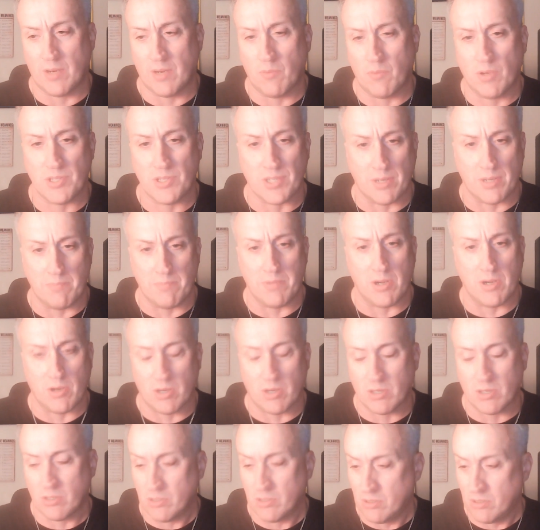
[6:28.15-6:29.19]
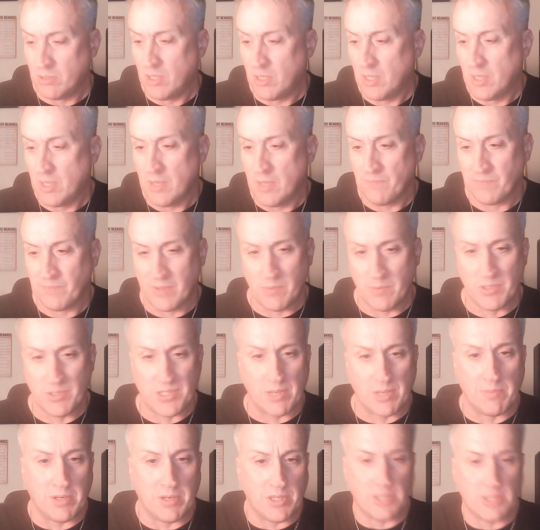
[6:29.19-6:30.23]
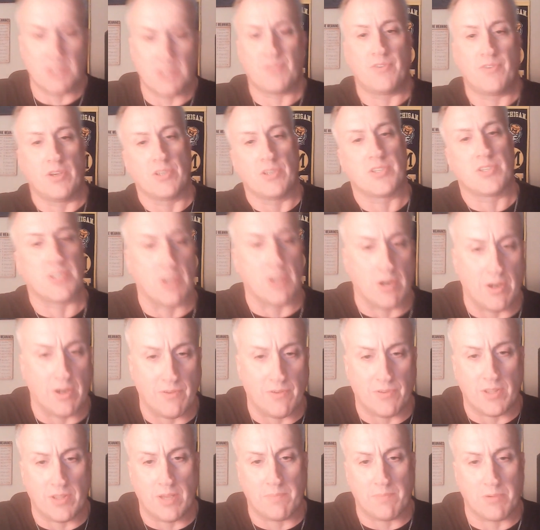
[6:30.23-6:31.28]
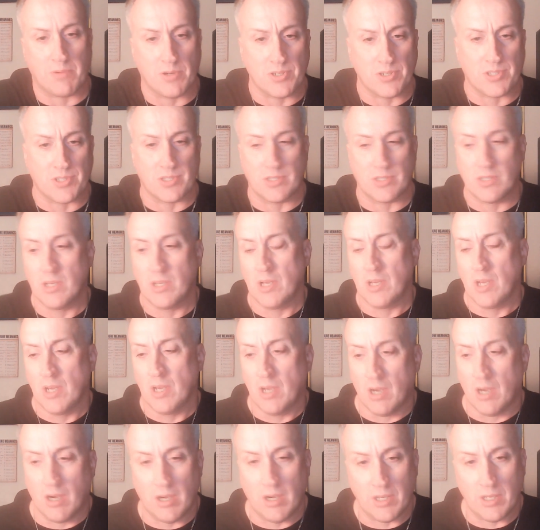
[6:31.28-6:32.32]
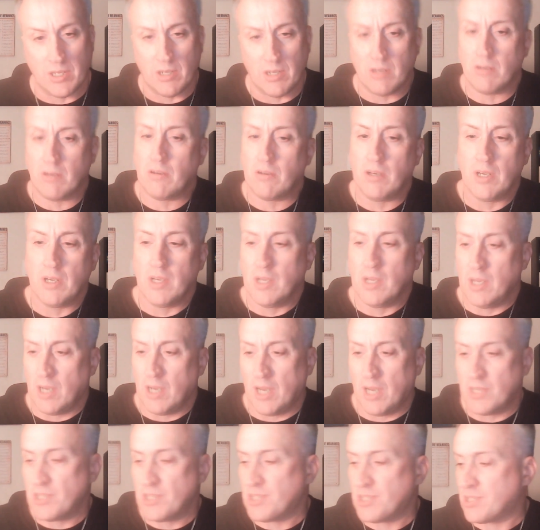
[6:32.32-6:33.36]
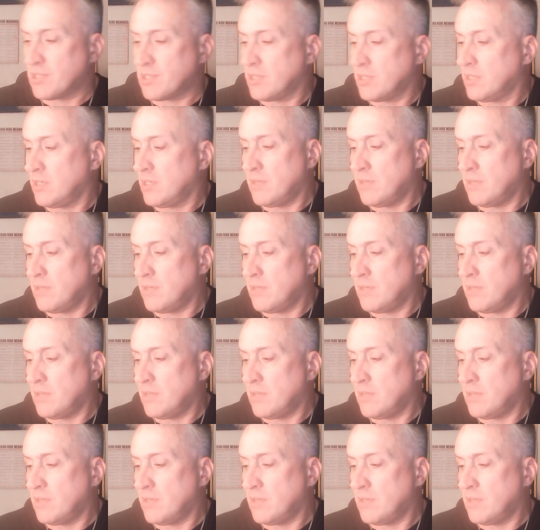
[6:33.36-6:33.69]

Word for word: It wasn't a miracle it was somebody just felt sorry for that person. Oh, you know, I just,